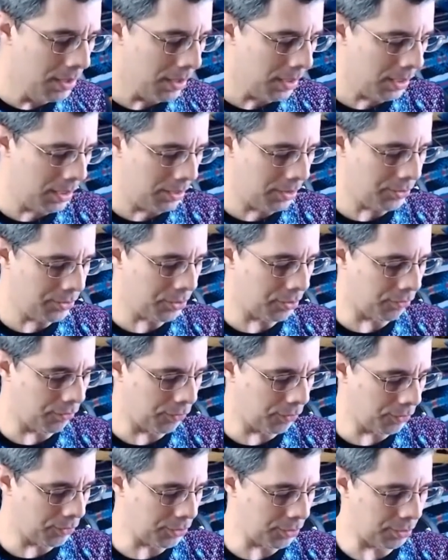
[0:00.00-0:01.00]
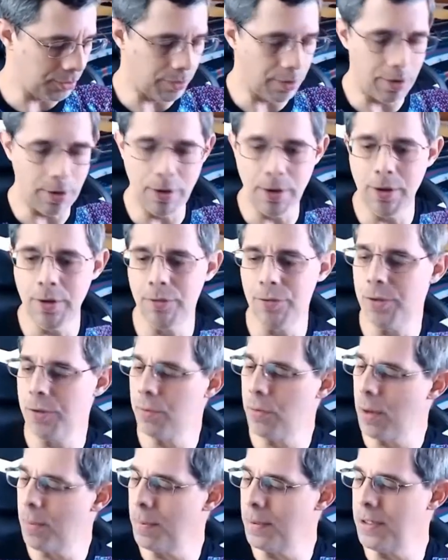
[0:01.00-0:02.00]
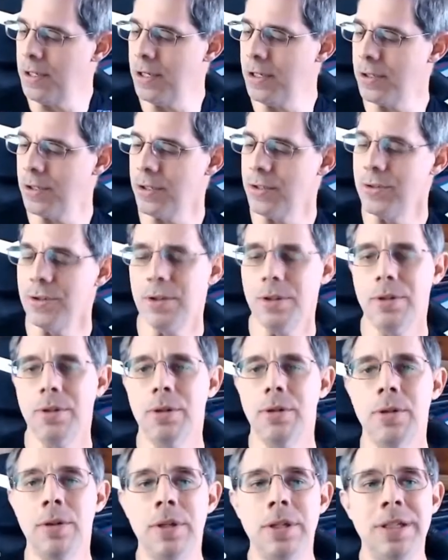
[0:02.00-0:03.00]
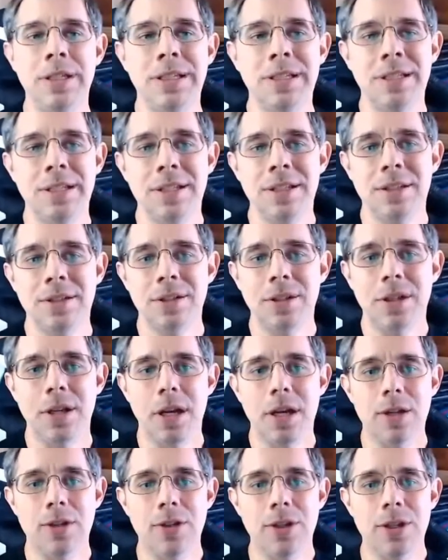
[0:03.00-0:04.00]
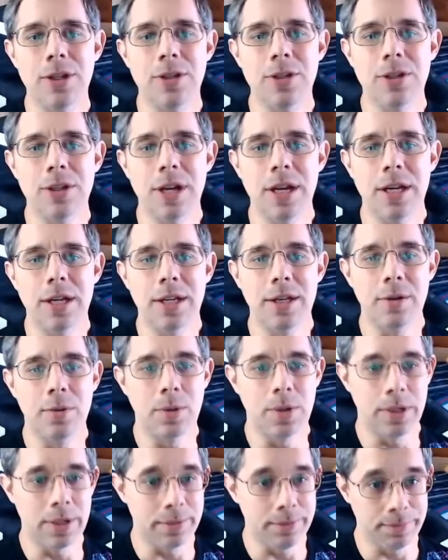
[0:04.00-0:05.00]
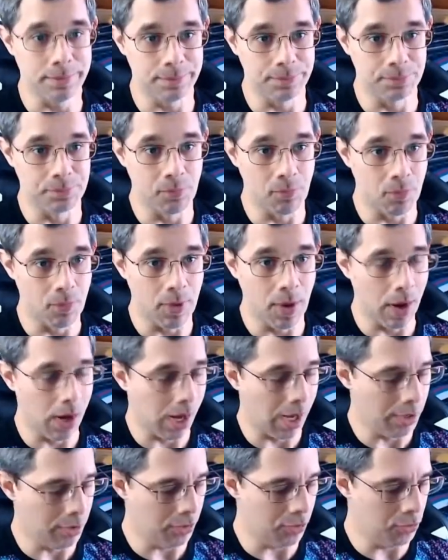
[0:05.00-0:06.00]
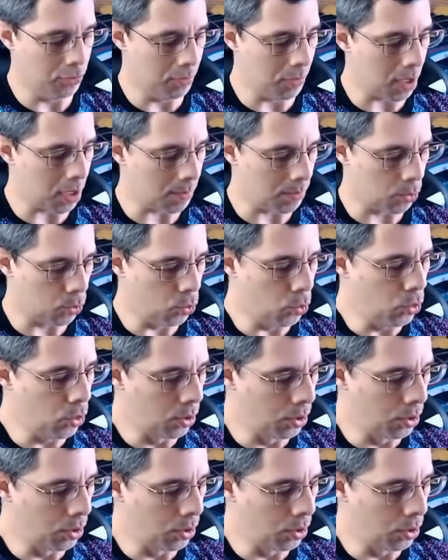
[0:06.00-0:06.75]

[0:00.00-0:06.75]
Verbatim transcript: And here's our first of the repetitions, a little Dagashi snack in a way. Umabu.